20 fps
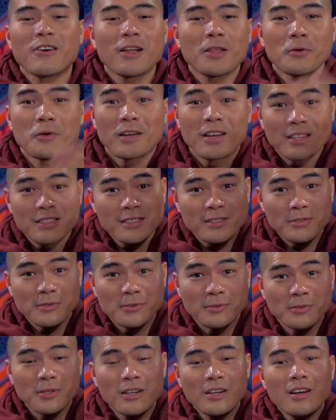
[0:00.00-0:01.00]
following us
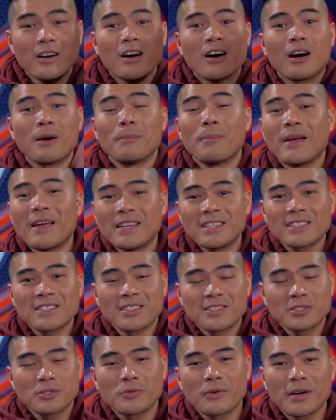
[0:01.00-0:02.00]
through our pages
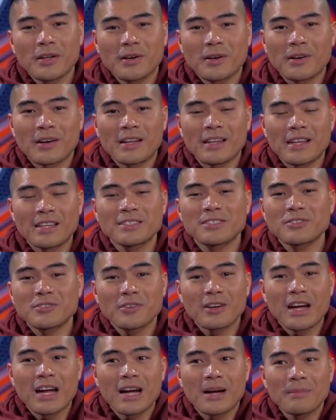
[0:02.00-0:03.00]
on Twitter and
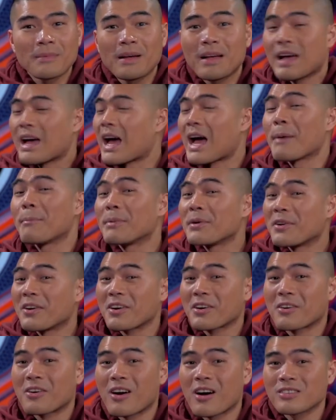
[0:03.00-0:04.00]
Instagram at
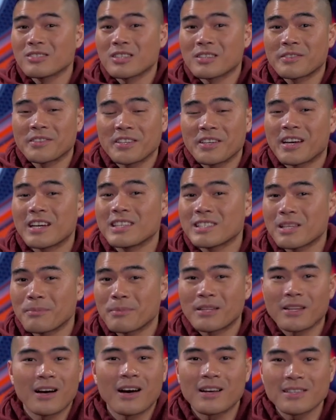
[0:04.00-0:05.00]
Pinoy Crossover. You guys have
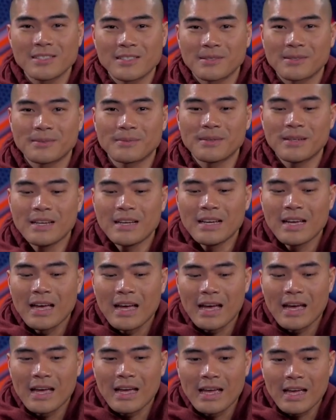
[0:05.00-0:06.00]
been awesome,
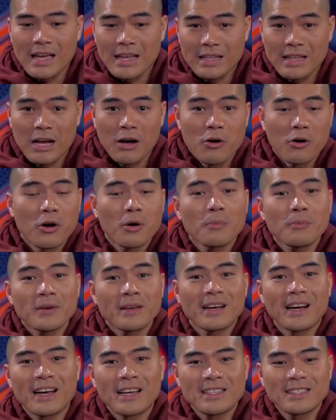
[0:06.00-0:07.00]
and, and I hope you
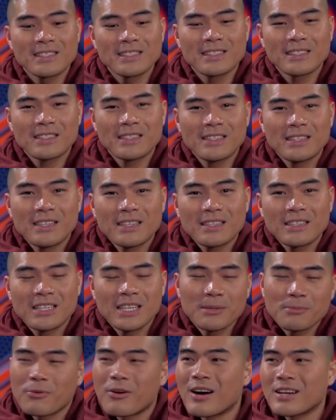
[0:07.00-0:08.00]
guys
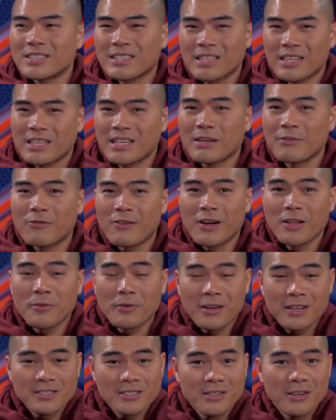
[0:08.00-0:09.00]
keep watching and keep
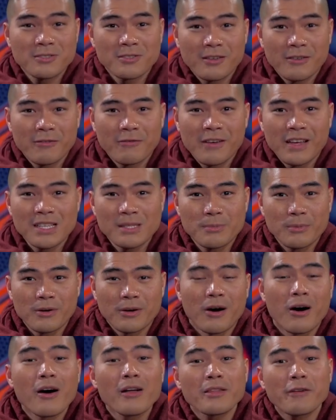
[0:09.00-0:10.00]
following us. Also on Facebook,
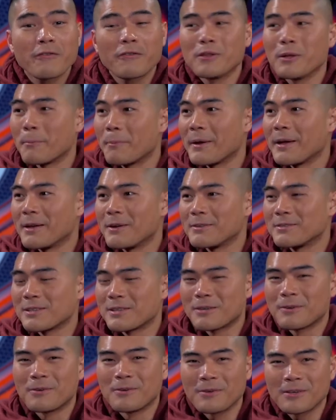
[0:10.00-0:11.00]
all the Filipinos that
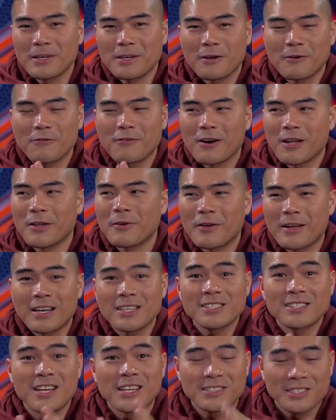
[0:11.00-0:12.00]
are you know following
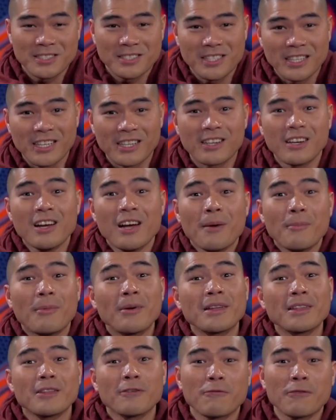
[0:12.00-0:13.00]
us, not just here
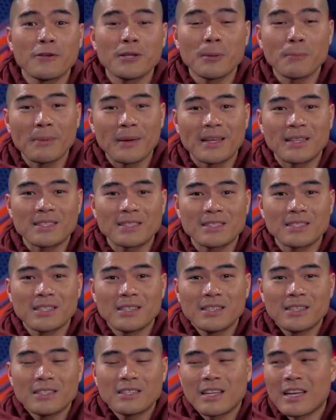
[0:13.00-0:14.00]
but in the Philippines.
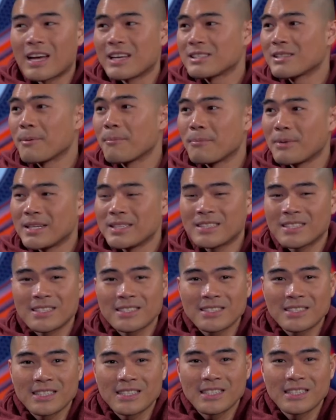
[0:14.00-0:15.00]
Yeah, the
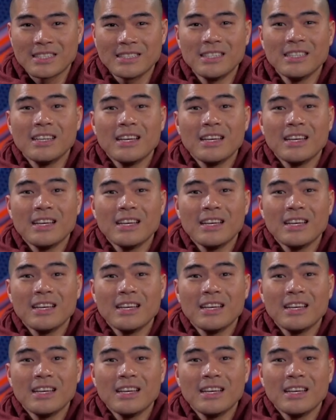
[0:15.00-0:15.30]
SMBTC